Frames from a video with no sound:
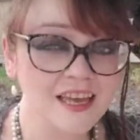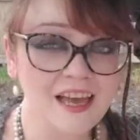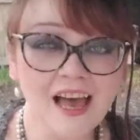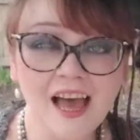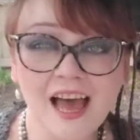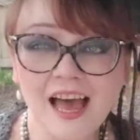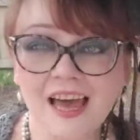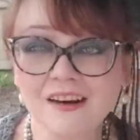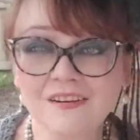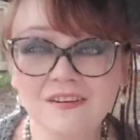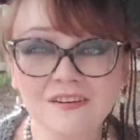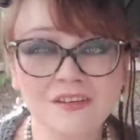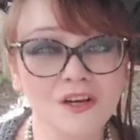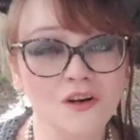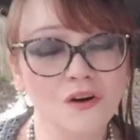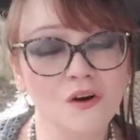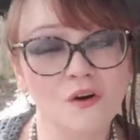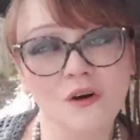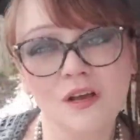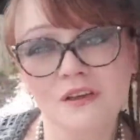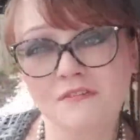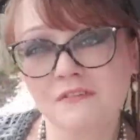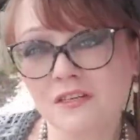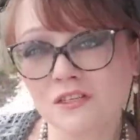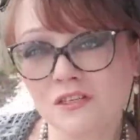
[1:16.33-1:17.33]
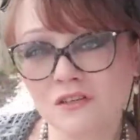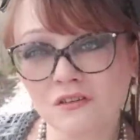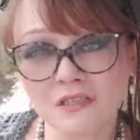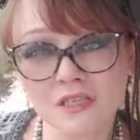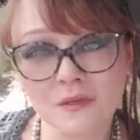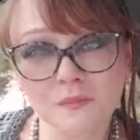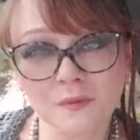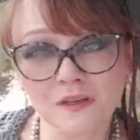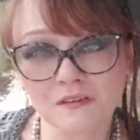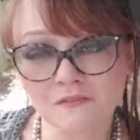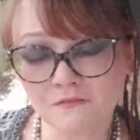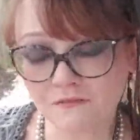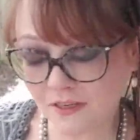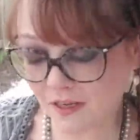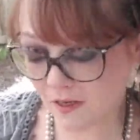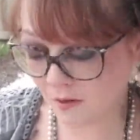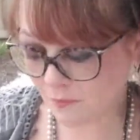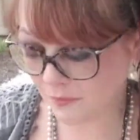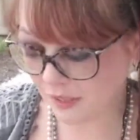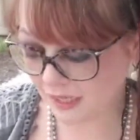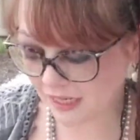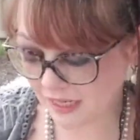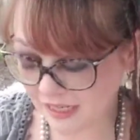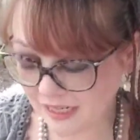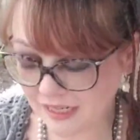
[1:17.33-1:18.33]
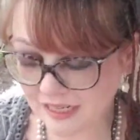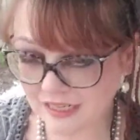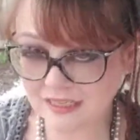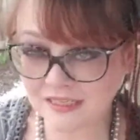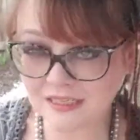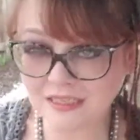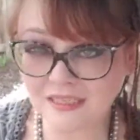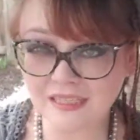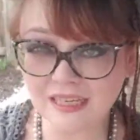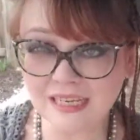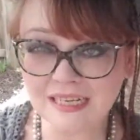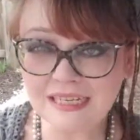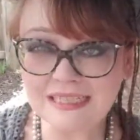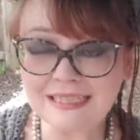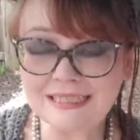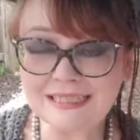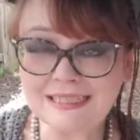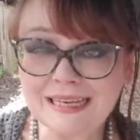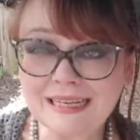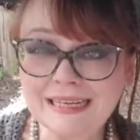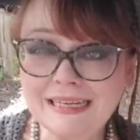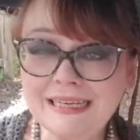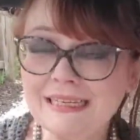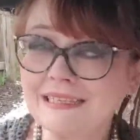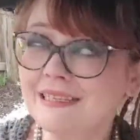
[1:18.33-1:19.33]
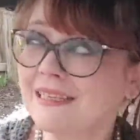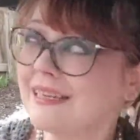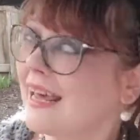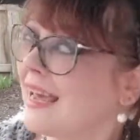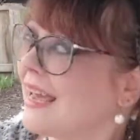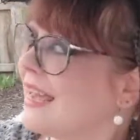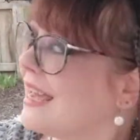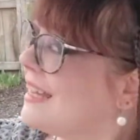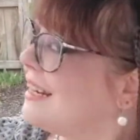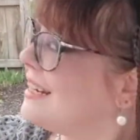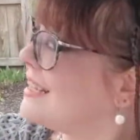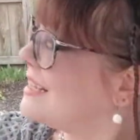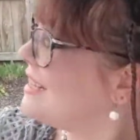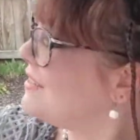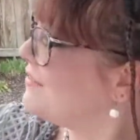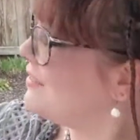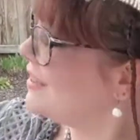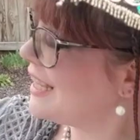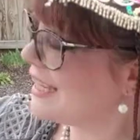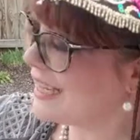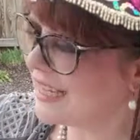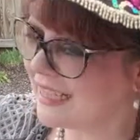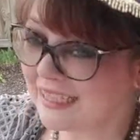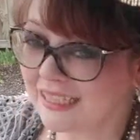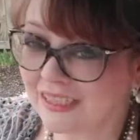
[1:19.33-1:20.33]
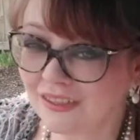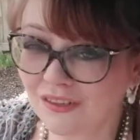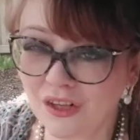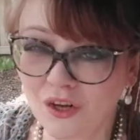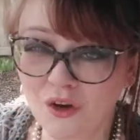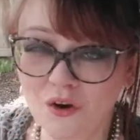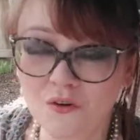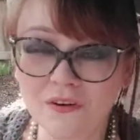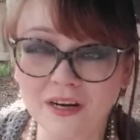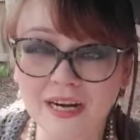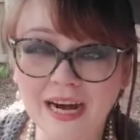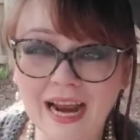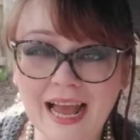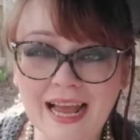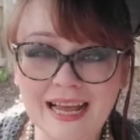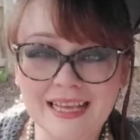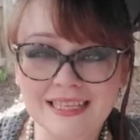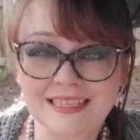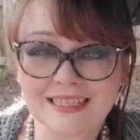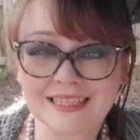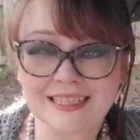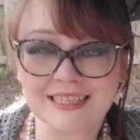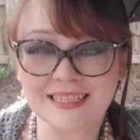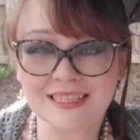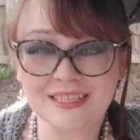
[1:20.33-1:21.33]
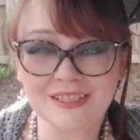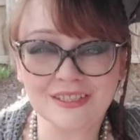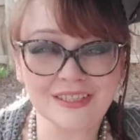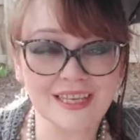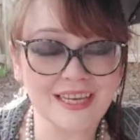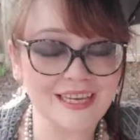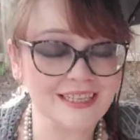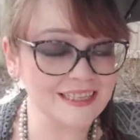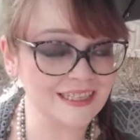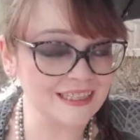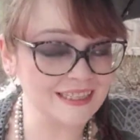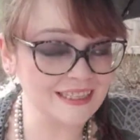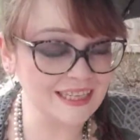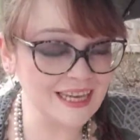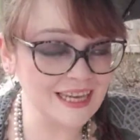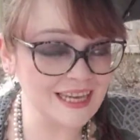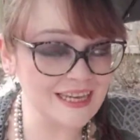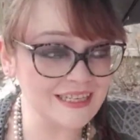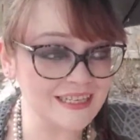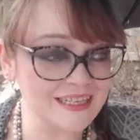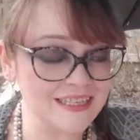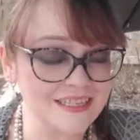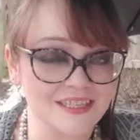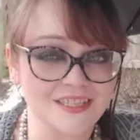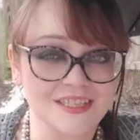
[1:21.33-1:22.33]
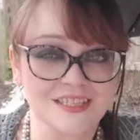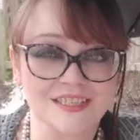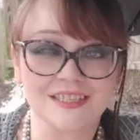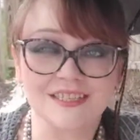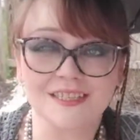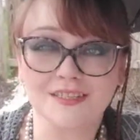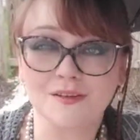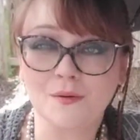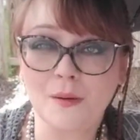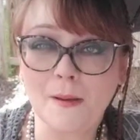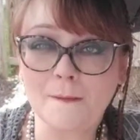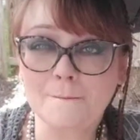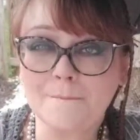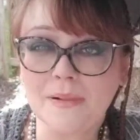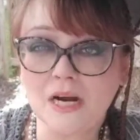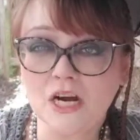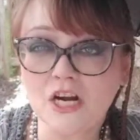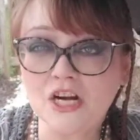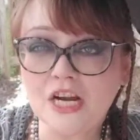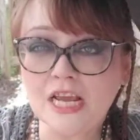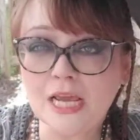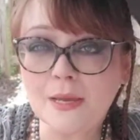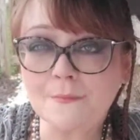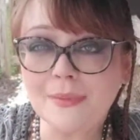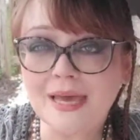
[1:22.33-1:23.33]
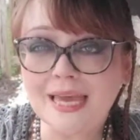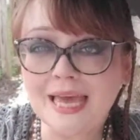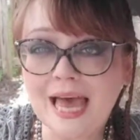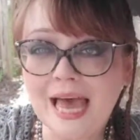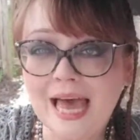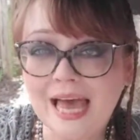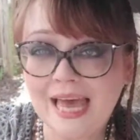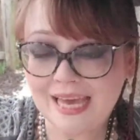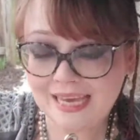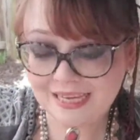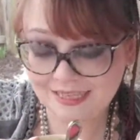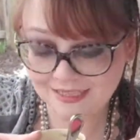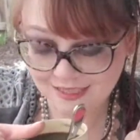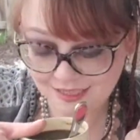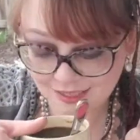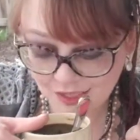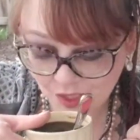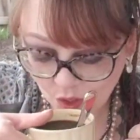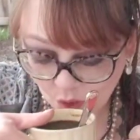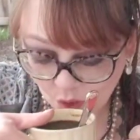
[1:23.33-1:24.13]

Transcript: I don't know if it shows up on film, but it is sunny today, and it's even like a little overcast, and it's still like the light is just burning my eyes.